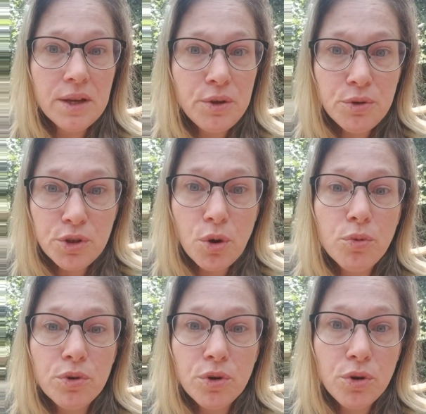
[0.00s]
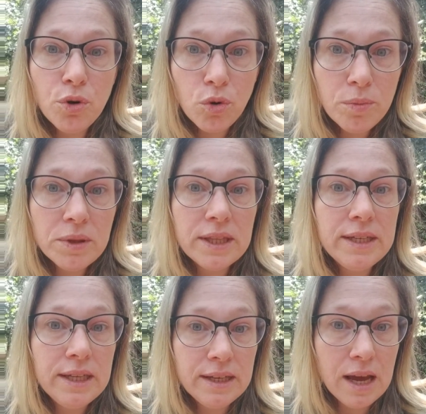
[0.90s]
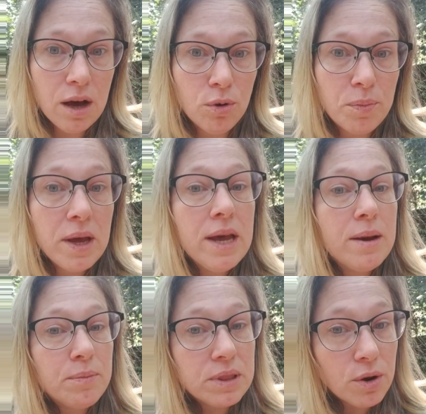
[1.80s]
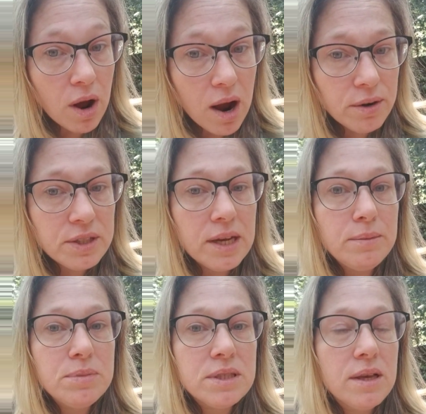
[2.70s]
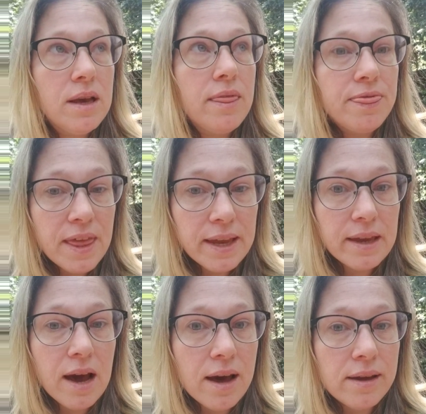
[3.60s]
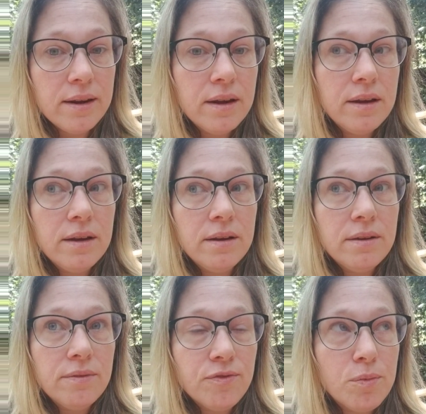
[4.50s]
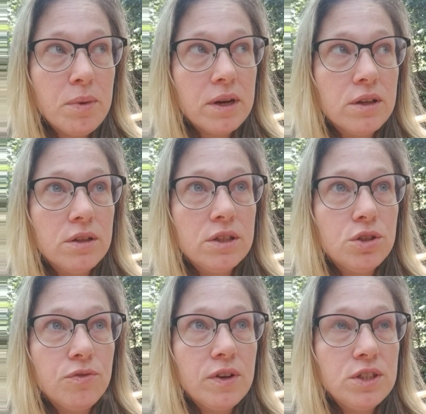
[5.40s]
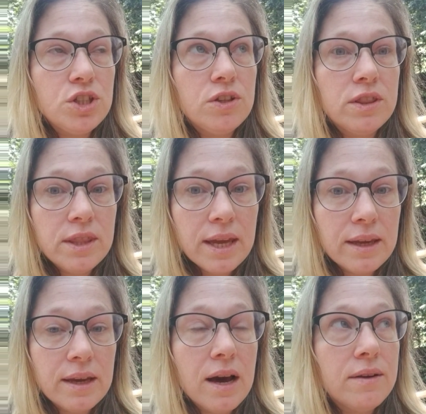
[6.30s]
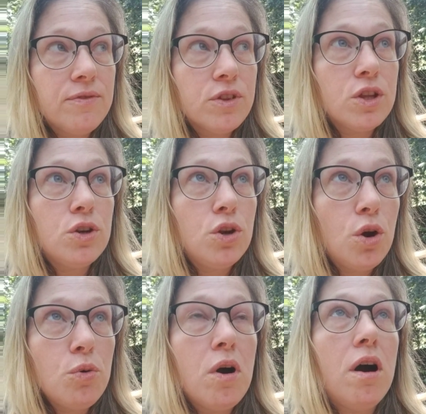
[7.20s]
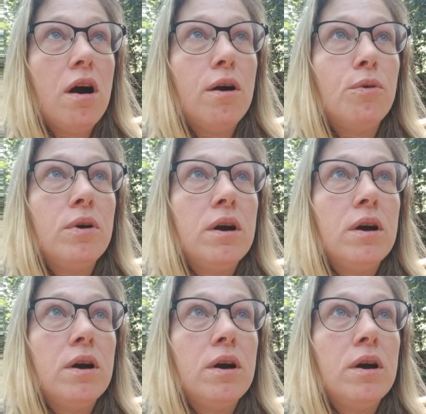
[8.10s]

You don't normally need help, but there are times, thank God, for medical intervention. Thank God for the know-how